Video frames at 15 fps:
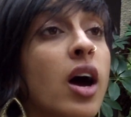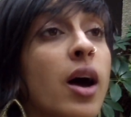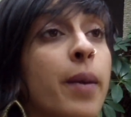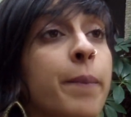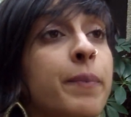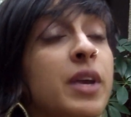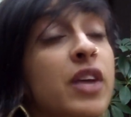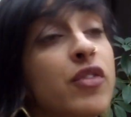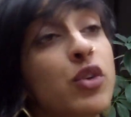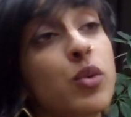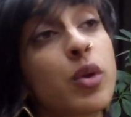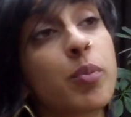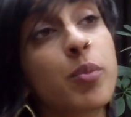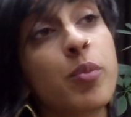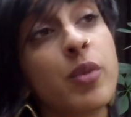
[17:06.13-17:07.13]
If
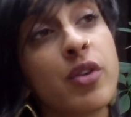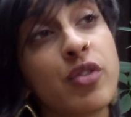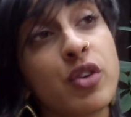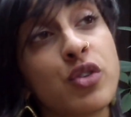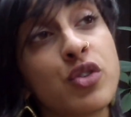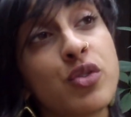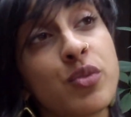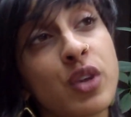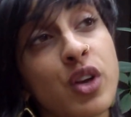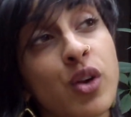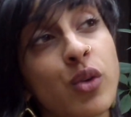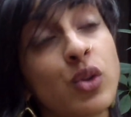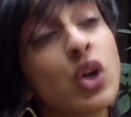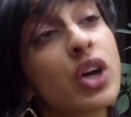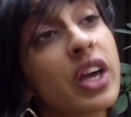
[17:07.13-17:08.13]
you
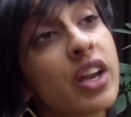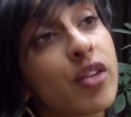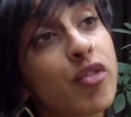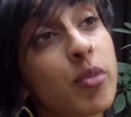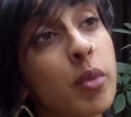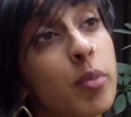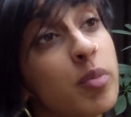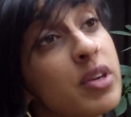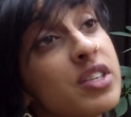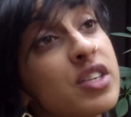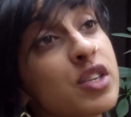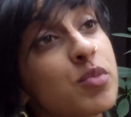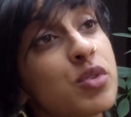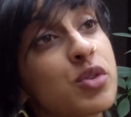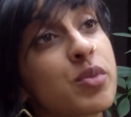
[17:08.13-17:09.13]
look at it from a
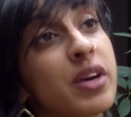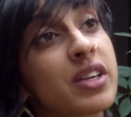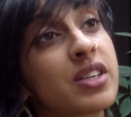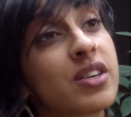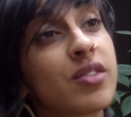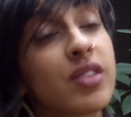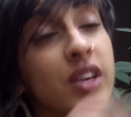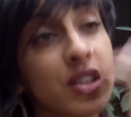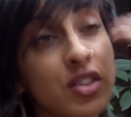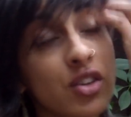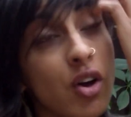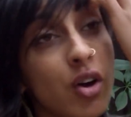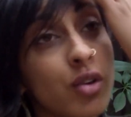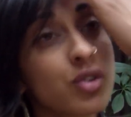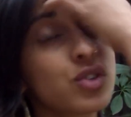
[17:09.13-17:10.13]
business perspective,
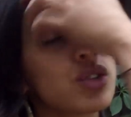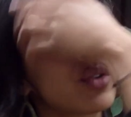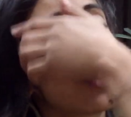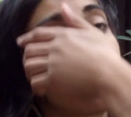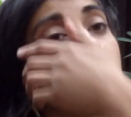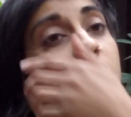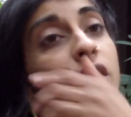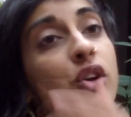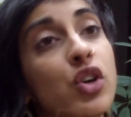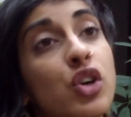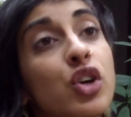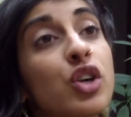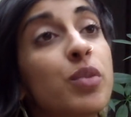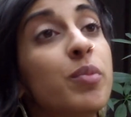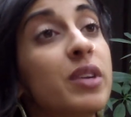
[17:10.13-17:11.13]
it's also
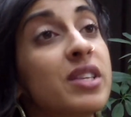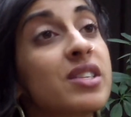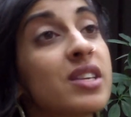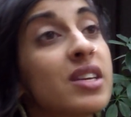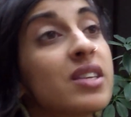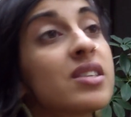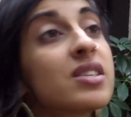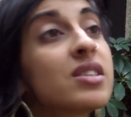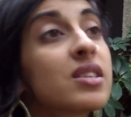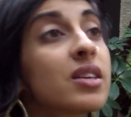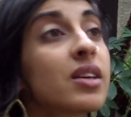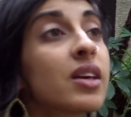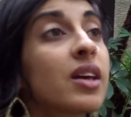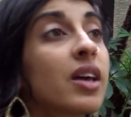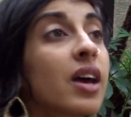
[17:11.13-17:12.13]
good
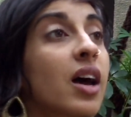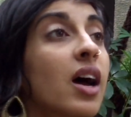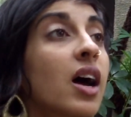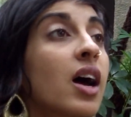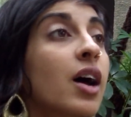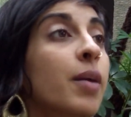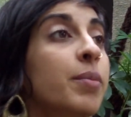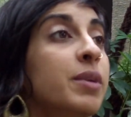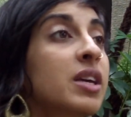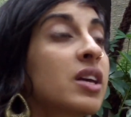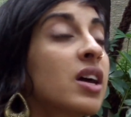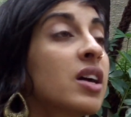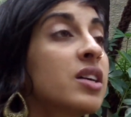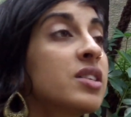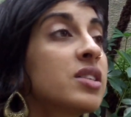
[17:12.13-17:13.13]
business
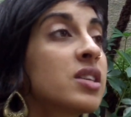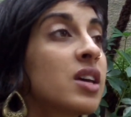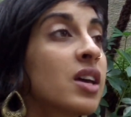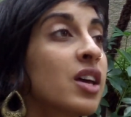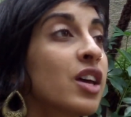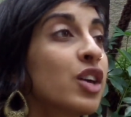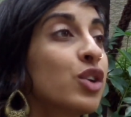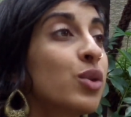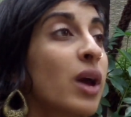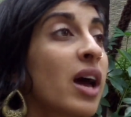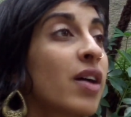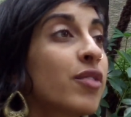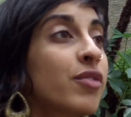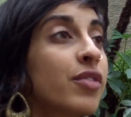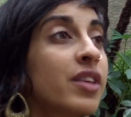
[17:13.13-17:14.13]
because you
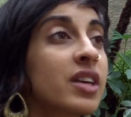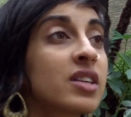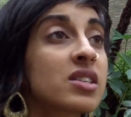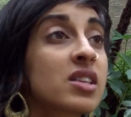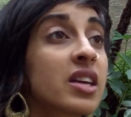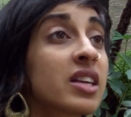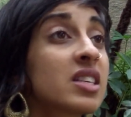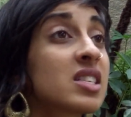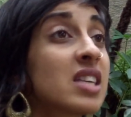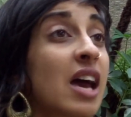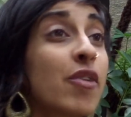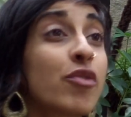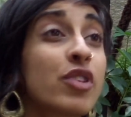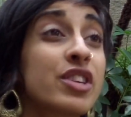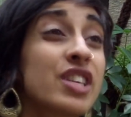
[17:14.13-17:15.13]
have things like
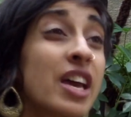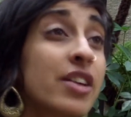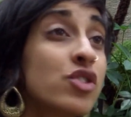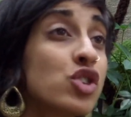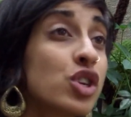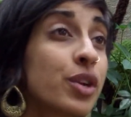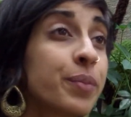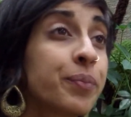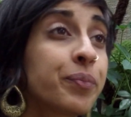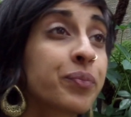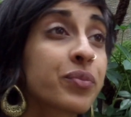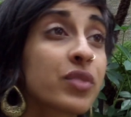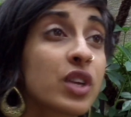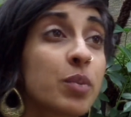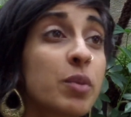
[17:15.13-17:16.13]
staff retention.
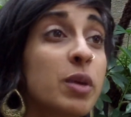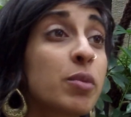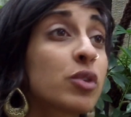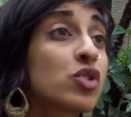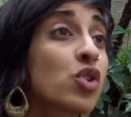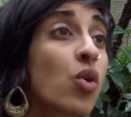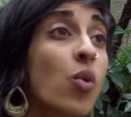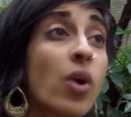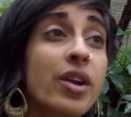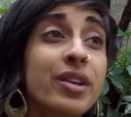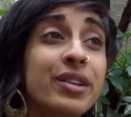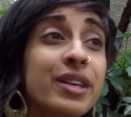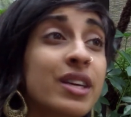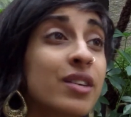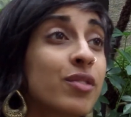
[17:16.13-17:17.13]
People don't
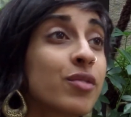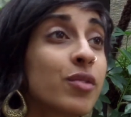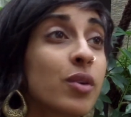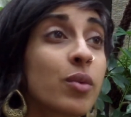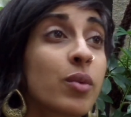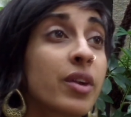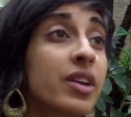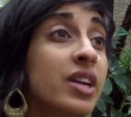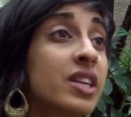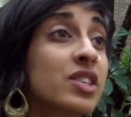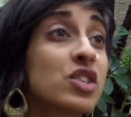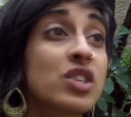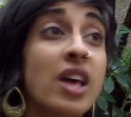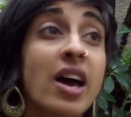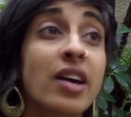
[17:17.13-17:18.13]
want to leave when
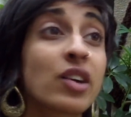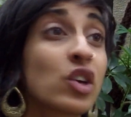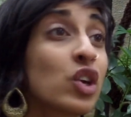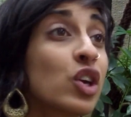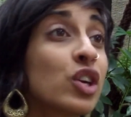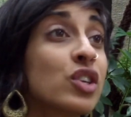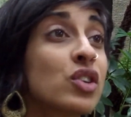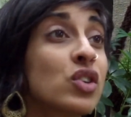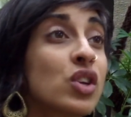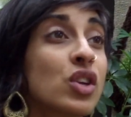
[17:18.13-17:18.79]
it's that good.